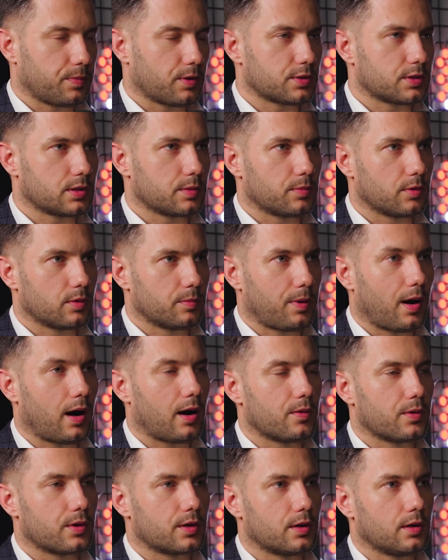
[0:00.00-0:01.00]
possible
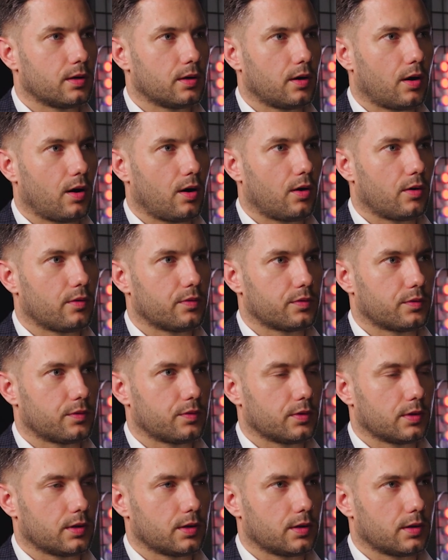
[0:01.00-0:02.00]
power
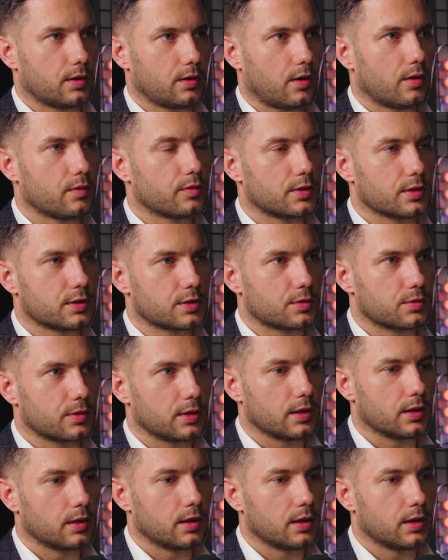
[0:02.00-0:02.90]
of the screen.